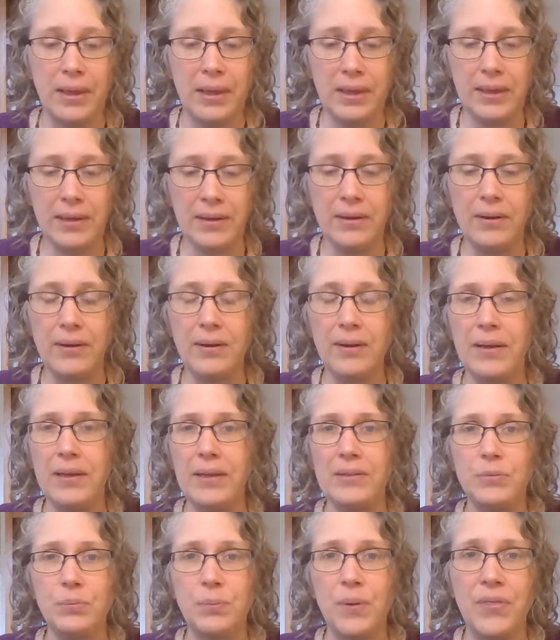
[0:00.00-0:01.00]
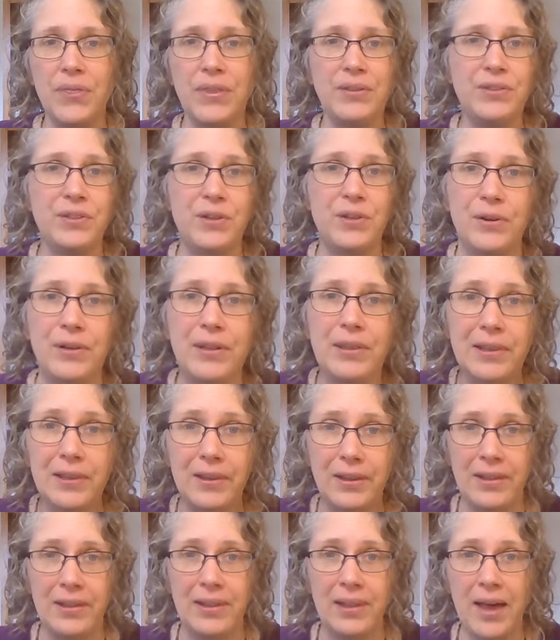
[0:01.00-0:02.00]
Here is what this could
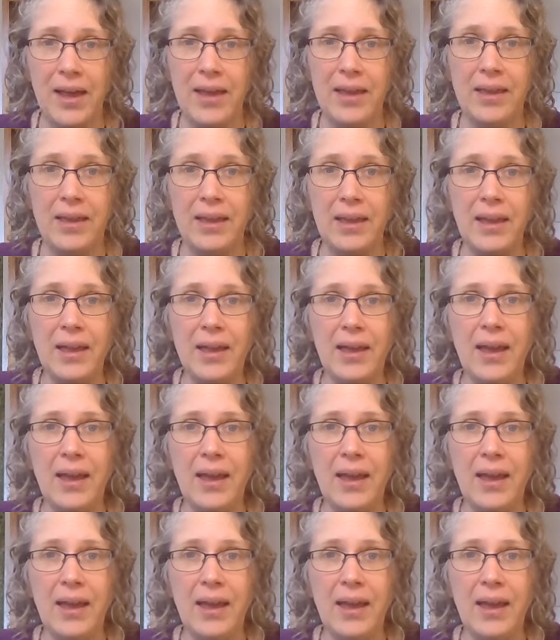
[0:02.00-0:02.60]
look like